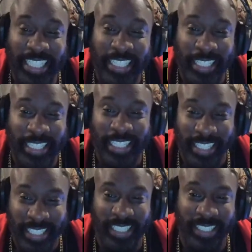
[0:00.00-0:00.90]
all
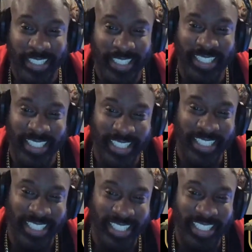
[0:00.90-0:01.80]
to his
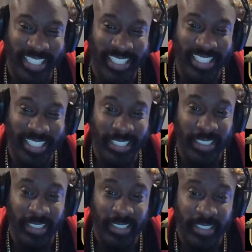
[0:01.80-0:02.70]
narrative about the
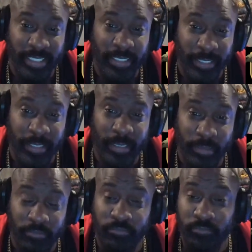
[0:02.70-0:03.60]
resurgence of
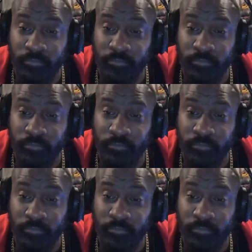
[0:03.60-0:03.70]
all these